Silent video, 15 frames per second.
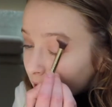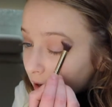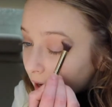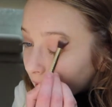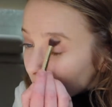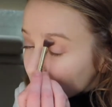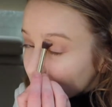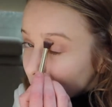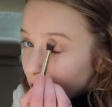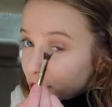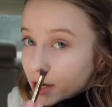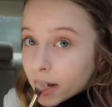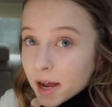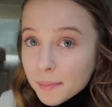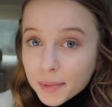Okay, I'm gonna
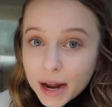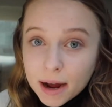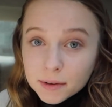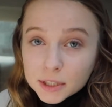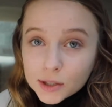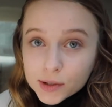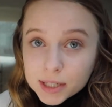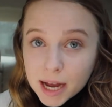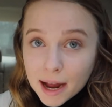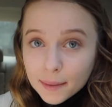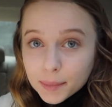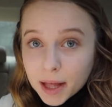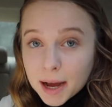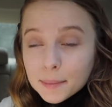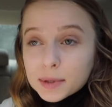shut up now and do a
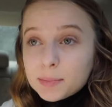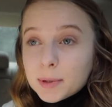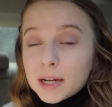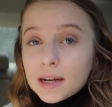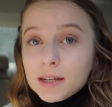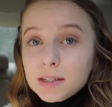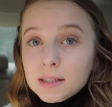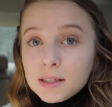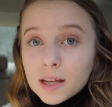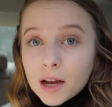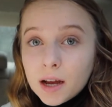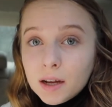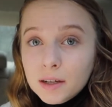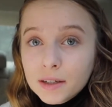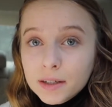time lapse because,
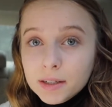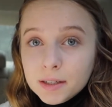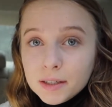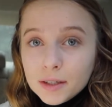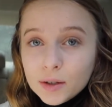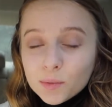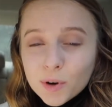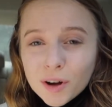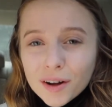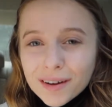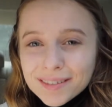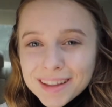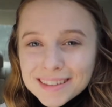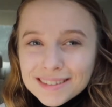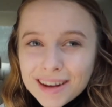
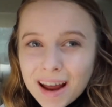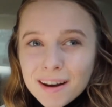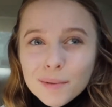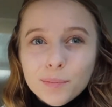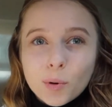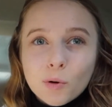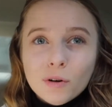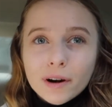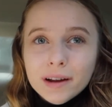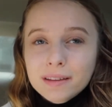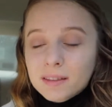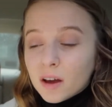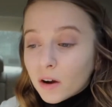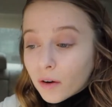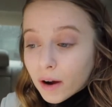well, that's kind of
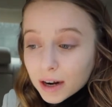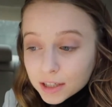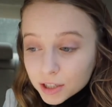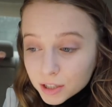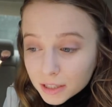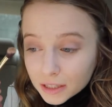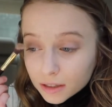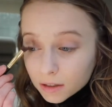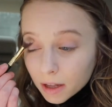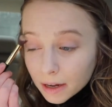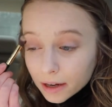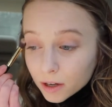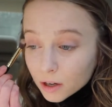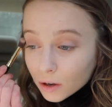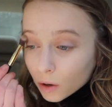boring though. I just need
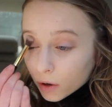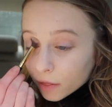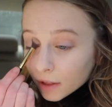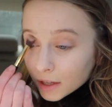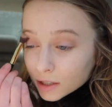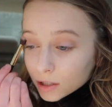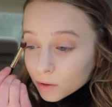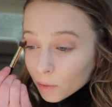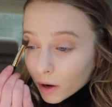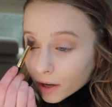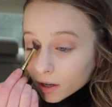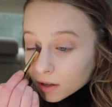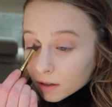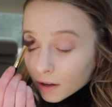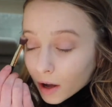like things you want
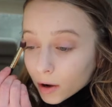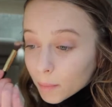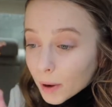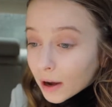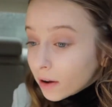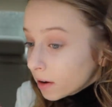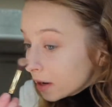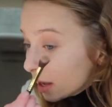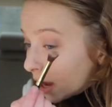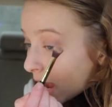to know about.